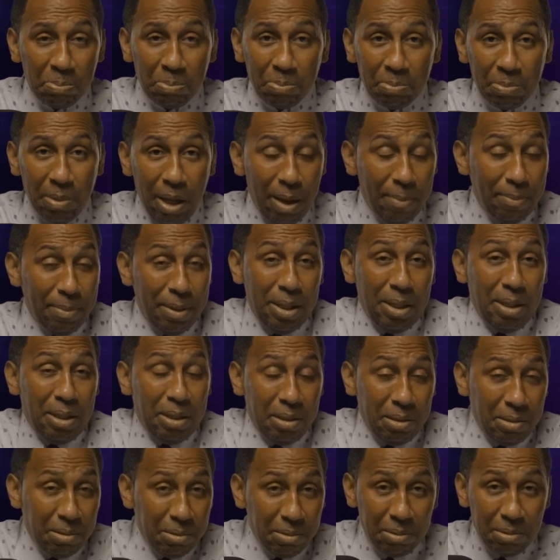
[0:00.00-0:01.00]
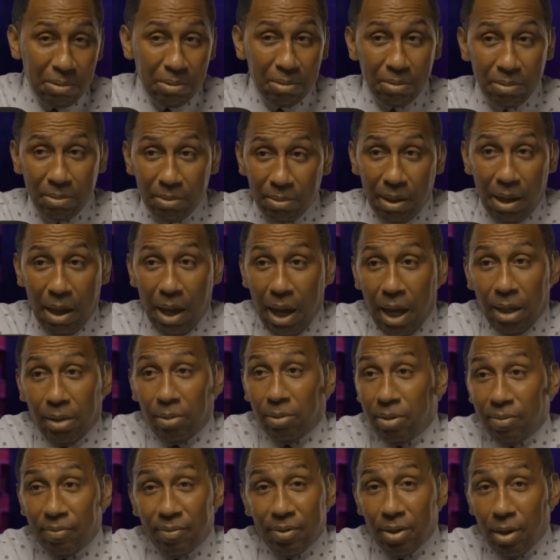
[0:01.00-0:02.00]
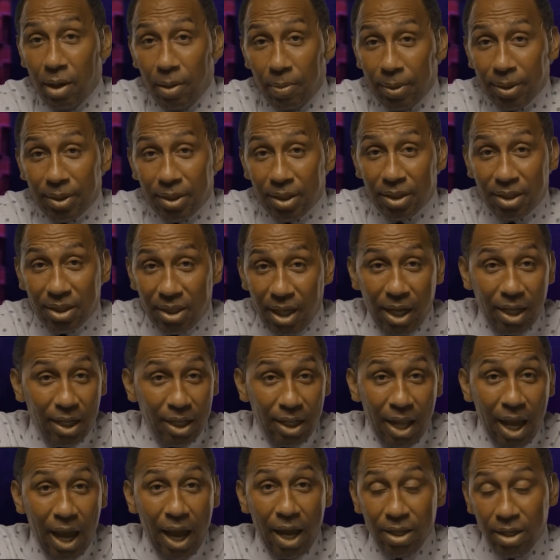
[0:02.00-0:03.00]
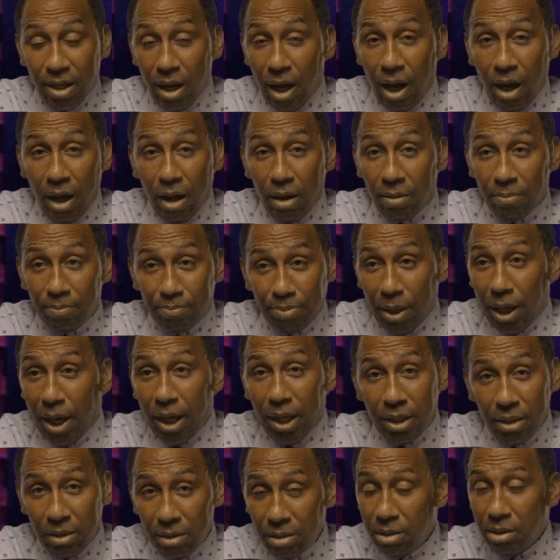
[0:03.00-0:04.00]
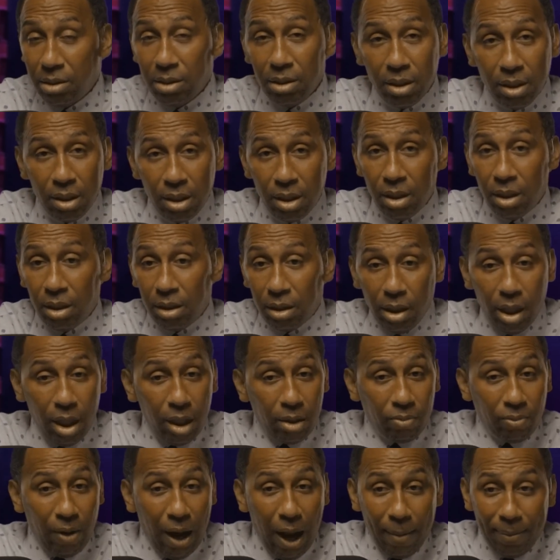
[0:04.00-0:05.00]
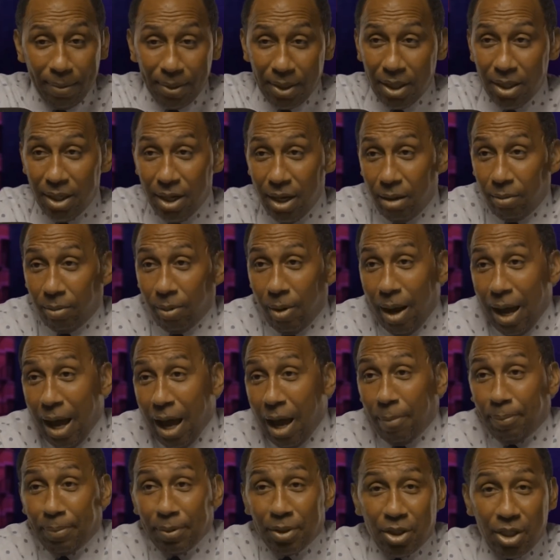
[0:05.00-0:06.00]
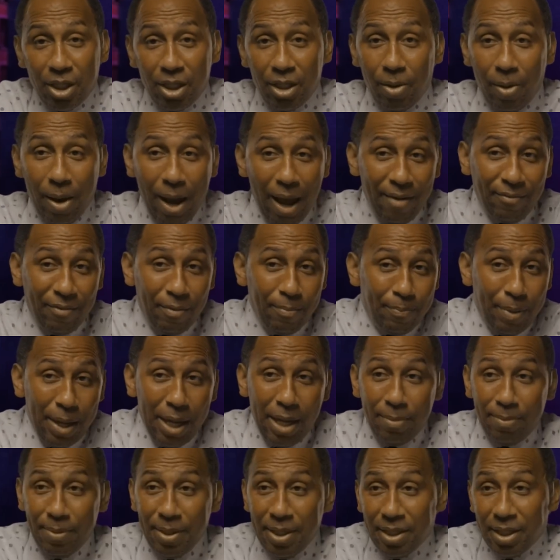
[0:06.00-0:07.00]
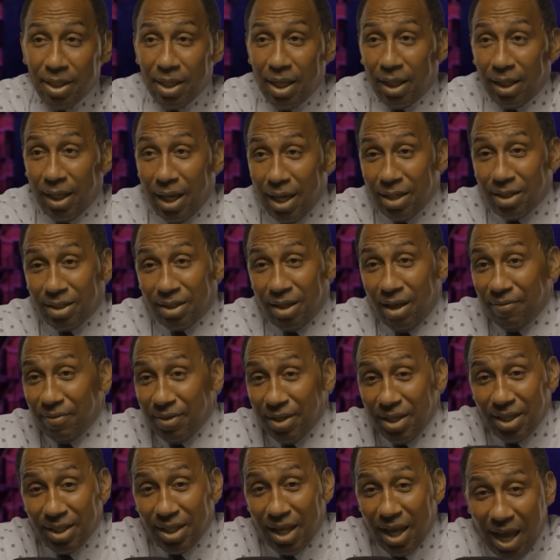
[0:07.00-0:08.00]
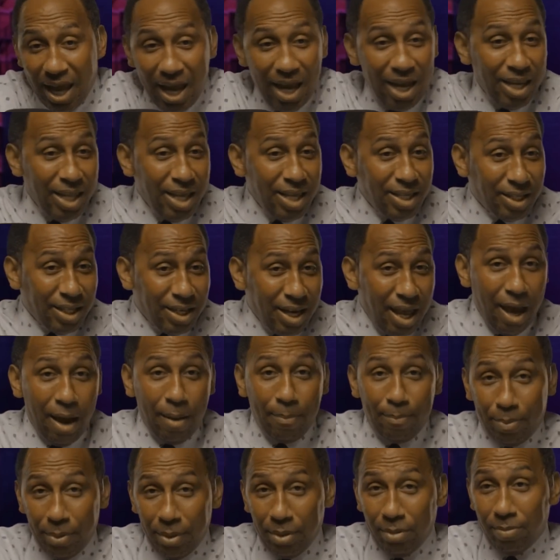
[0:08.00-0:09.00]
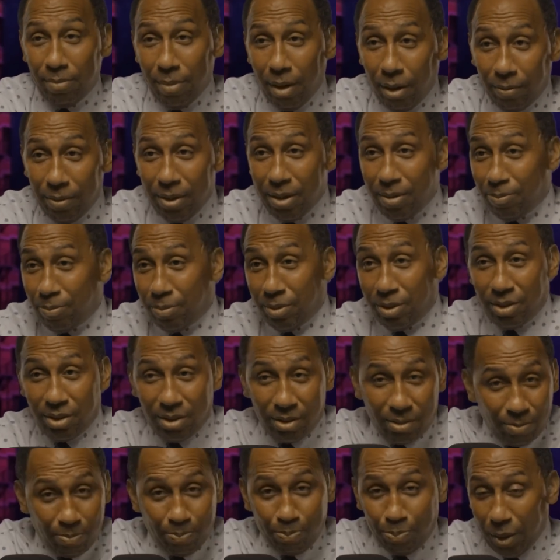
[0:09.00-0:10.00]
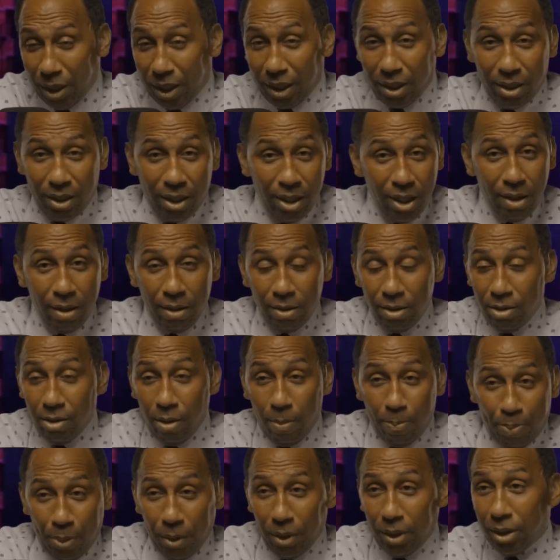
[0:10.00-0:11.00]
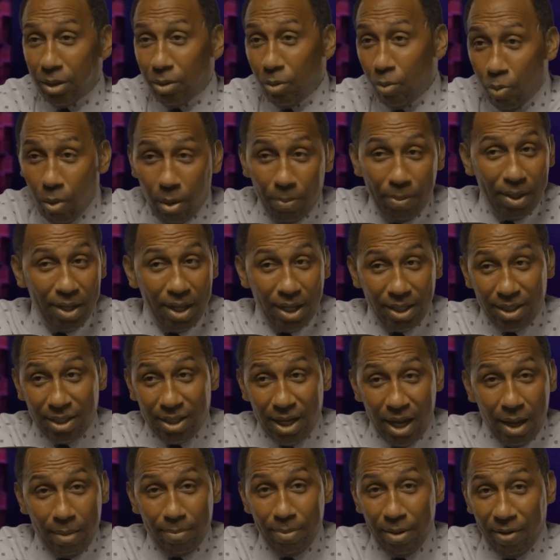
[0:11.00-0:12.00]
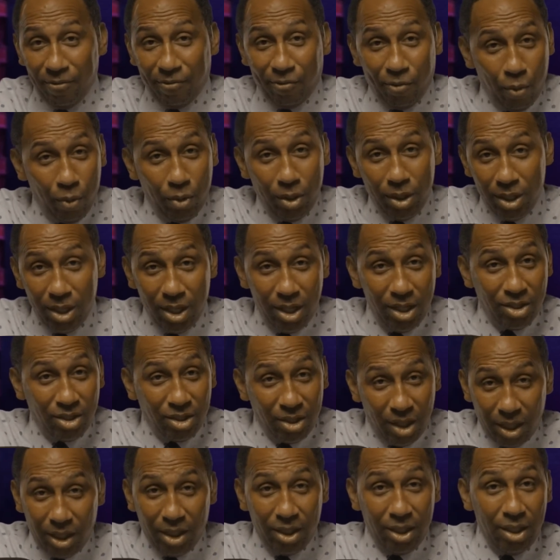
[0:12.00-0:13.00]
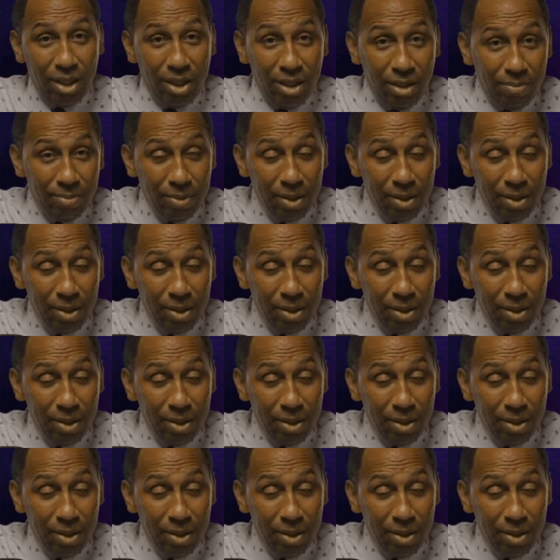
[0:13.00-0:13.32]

I mean, I don't even know what to say to that, y'all. But look, Robert De Niro, Al Pacino having babies in their late 70s and 80s, and now Bill Murray picking, you know, pulling a woman that's damn near 40 years younger than him.